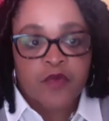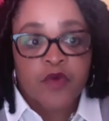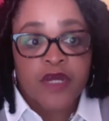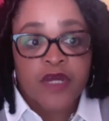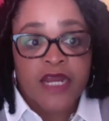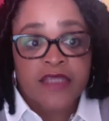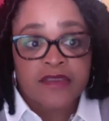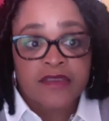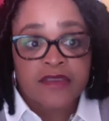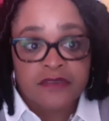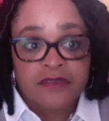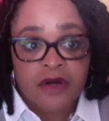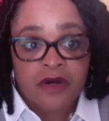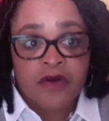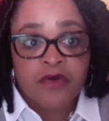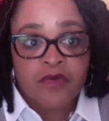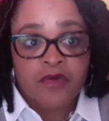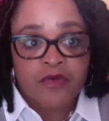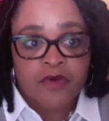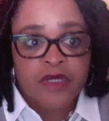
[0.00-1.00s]
What I
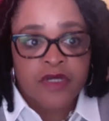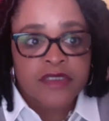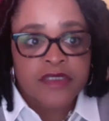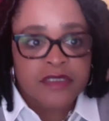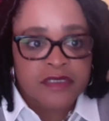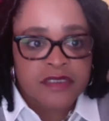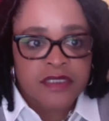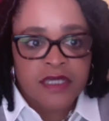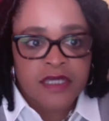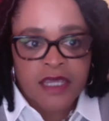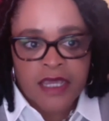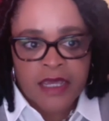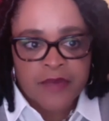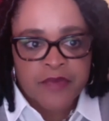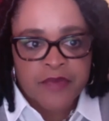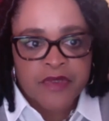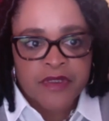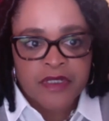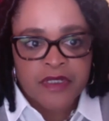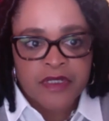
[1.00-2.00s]
don't want to see
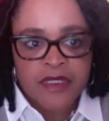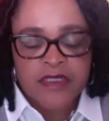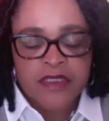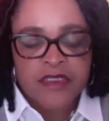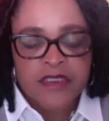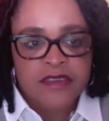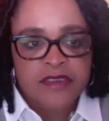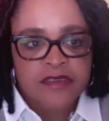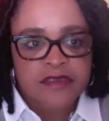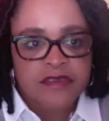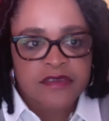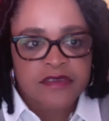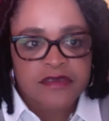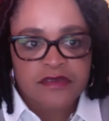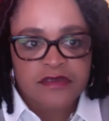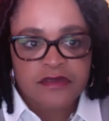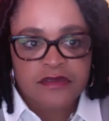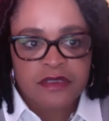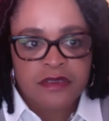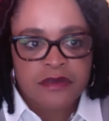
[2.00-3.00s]
happen, and this is,
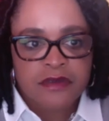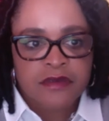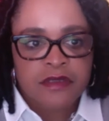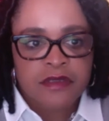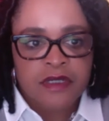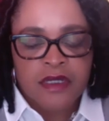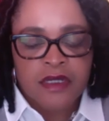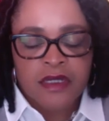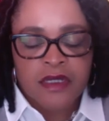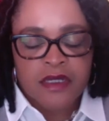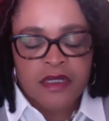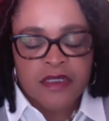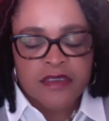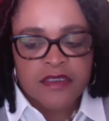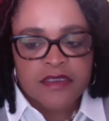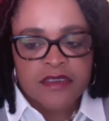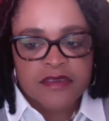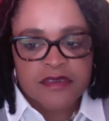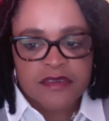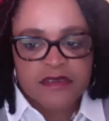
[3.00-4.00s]

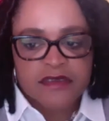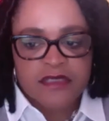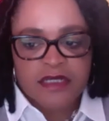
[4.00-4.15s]
this is